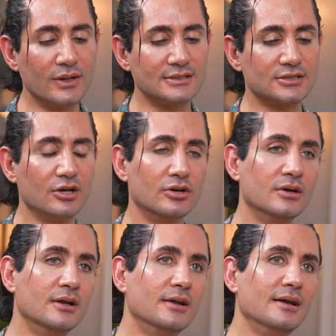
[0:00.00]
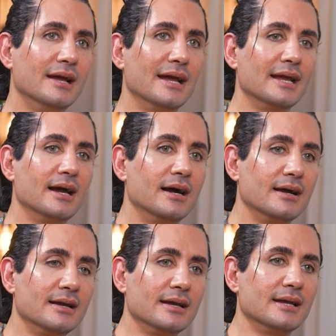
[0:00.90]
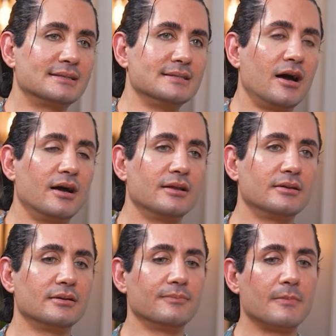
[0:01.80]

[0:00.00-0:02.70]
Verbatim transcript: know, and so uh, it's not,